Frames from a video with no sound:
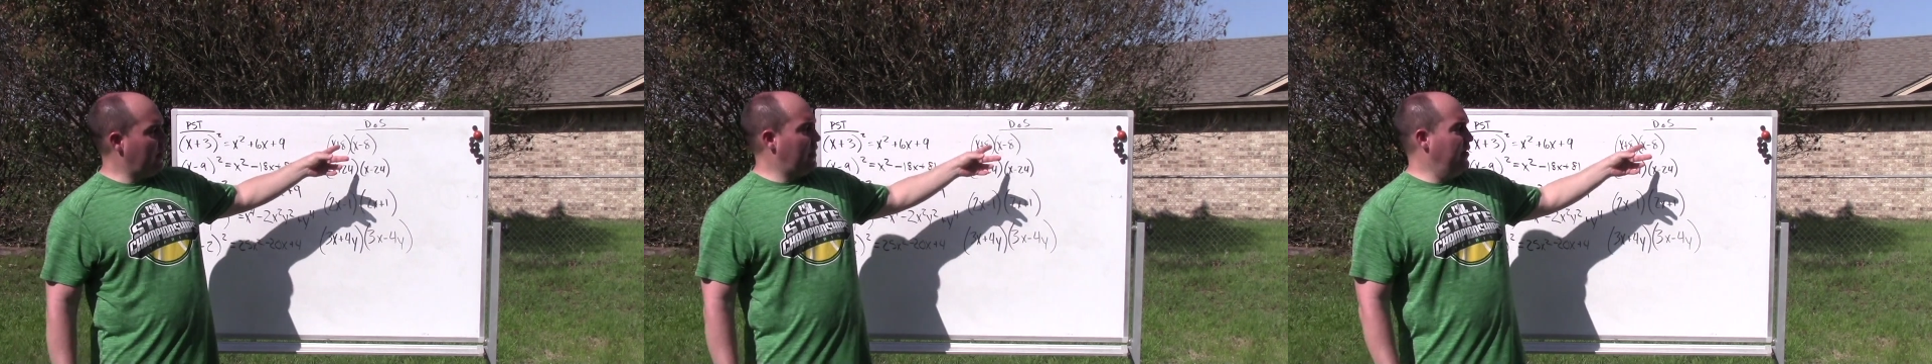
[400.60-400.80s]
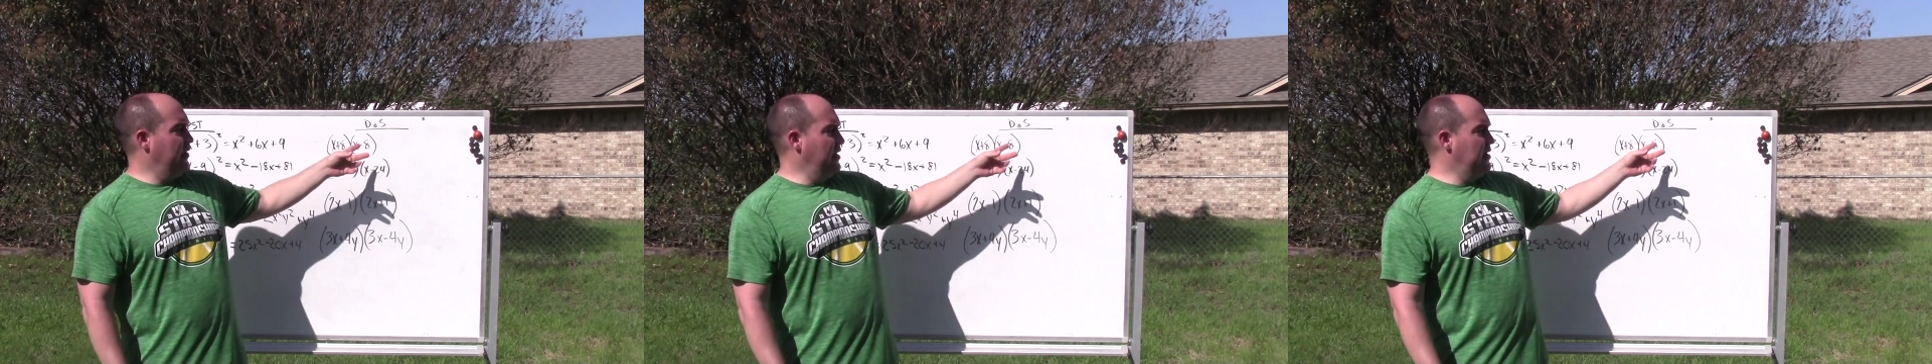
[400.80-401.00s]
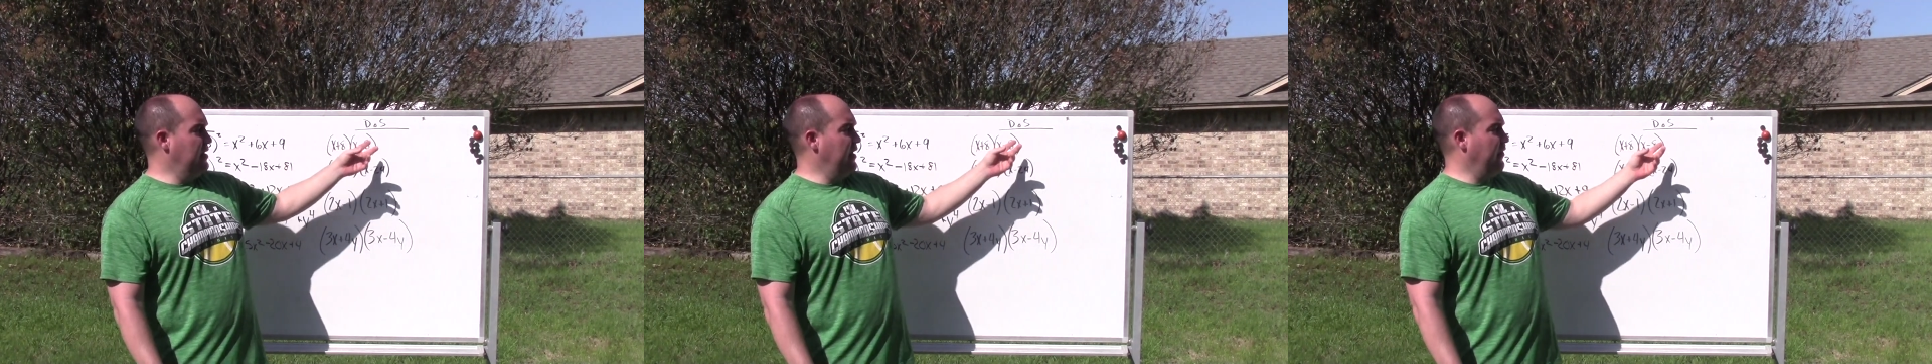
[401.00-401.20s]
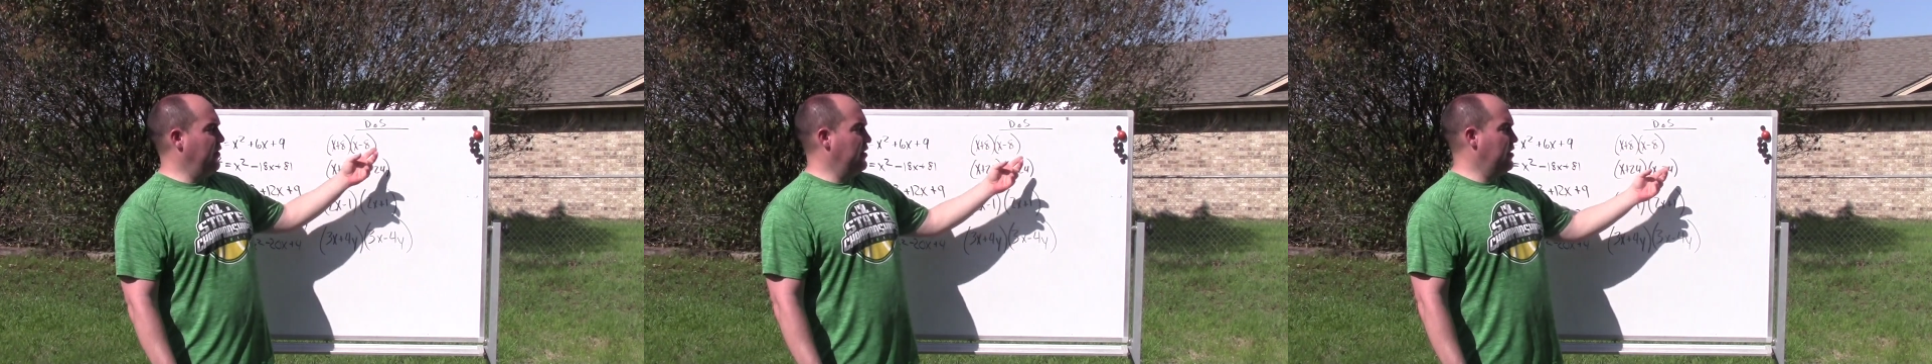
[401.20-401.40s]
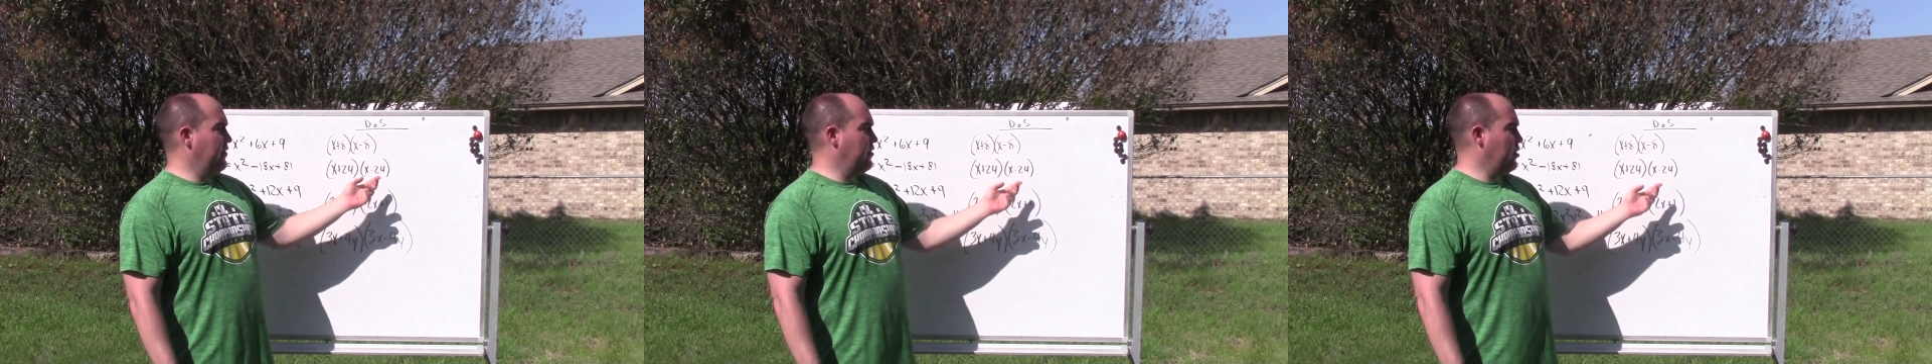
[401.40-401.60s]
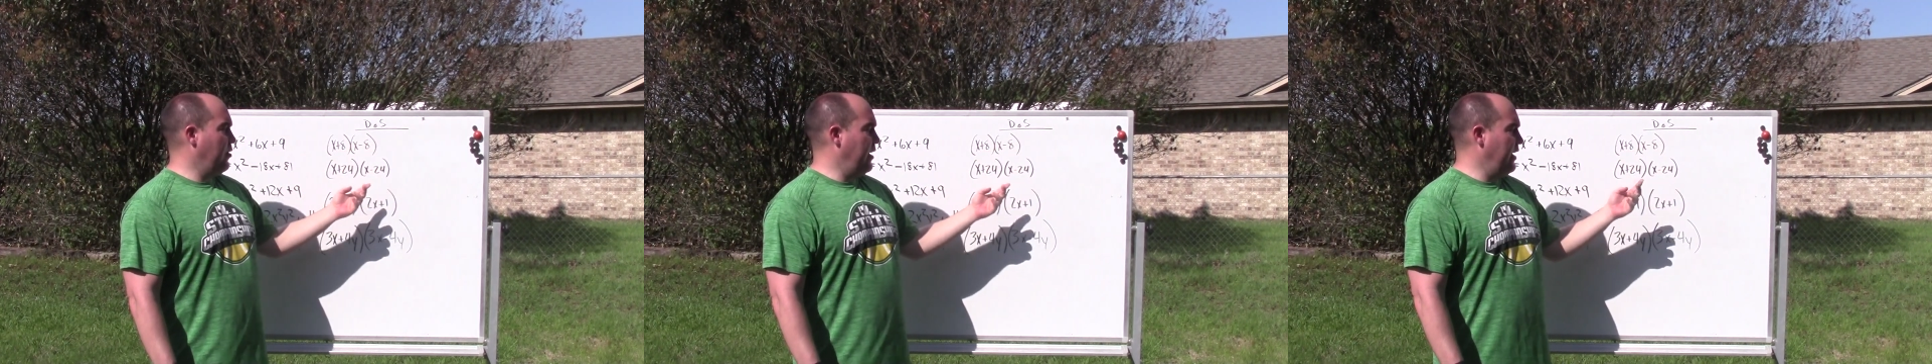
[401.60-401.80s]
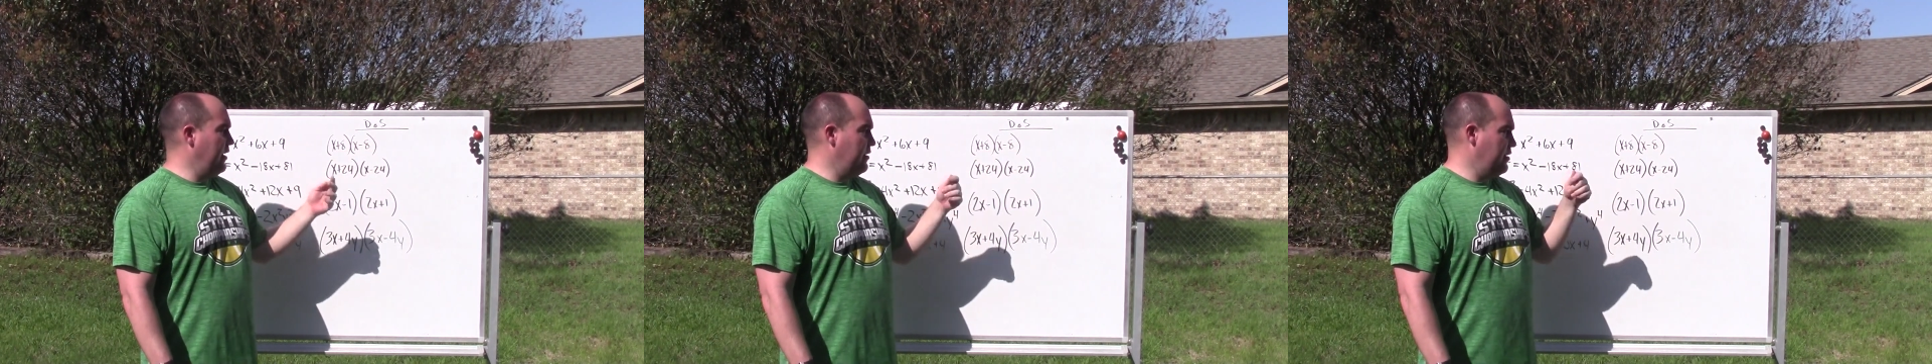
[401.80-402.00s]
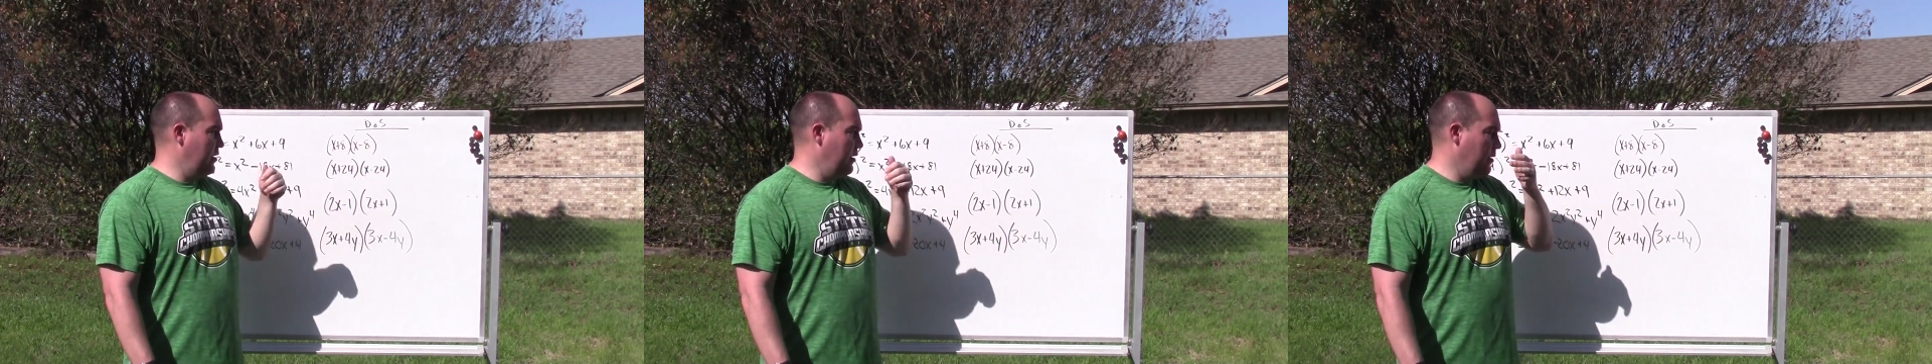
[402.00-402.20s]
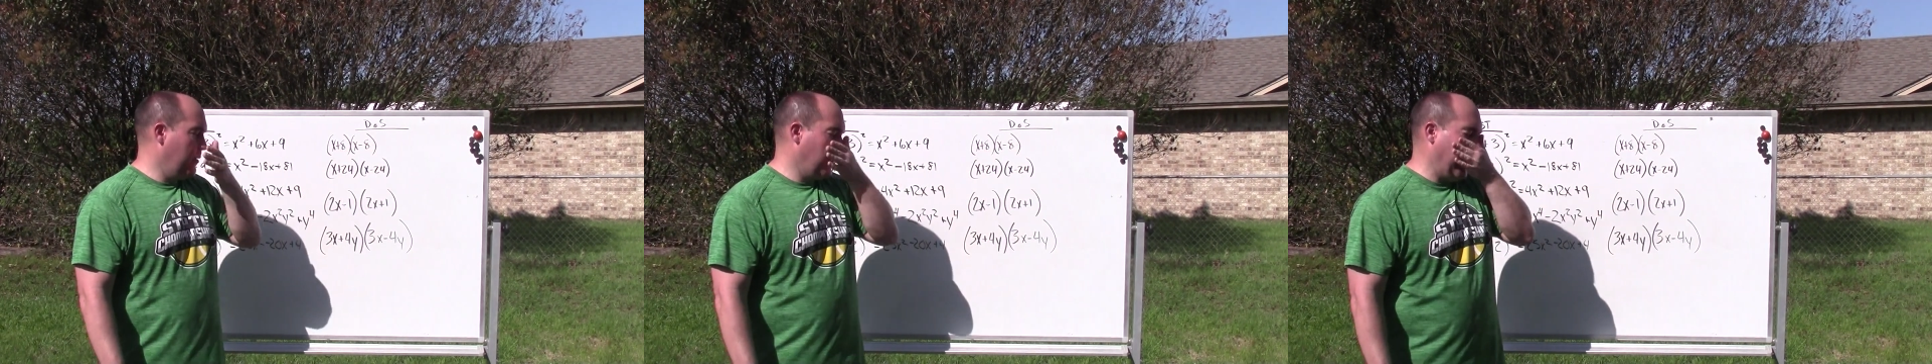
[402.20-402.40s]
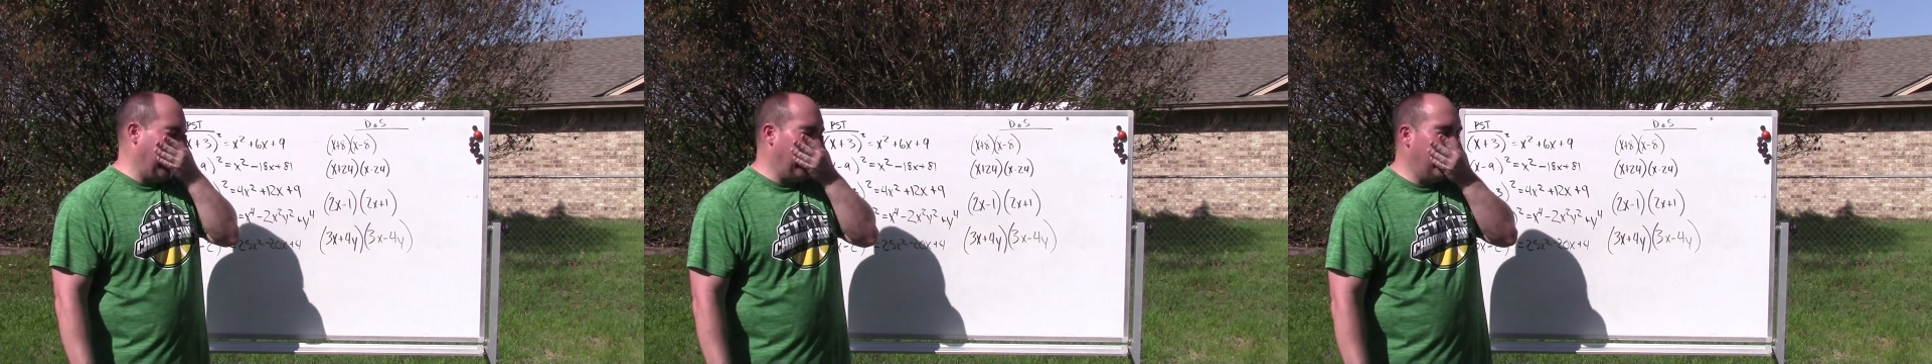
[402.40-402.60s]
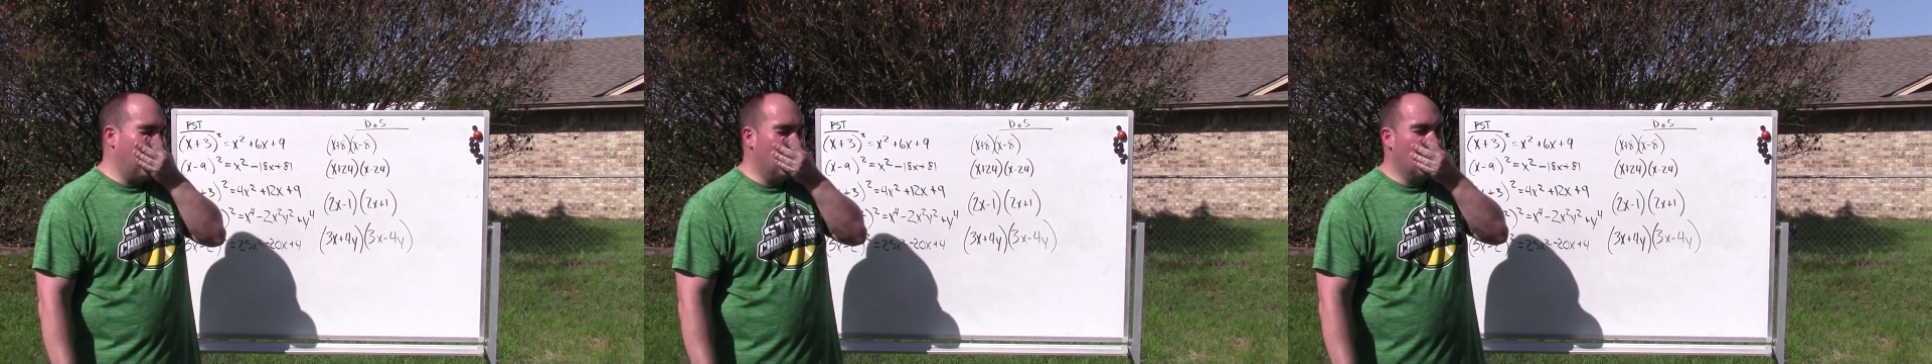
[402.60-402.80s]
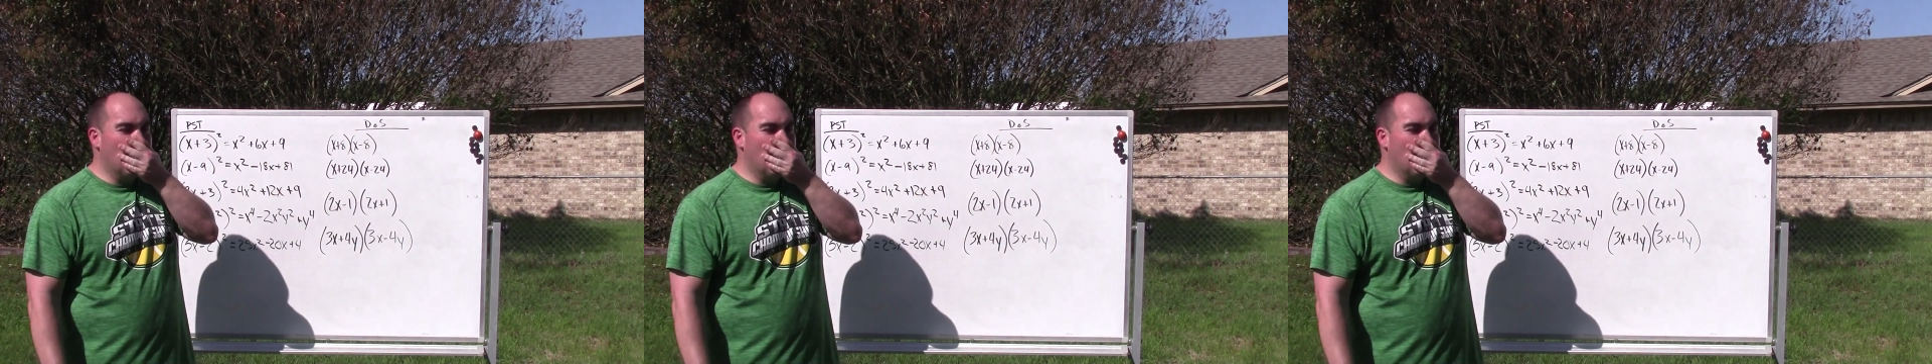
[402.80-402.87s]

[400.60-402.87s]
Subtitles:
these difference of squares, okay?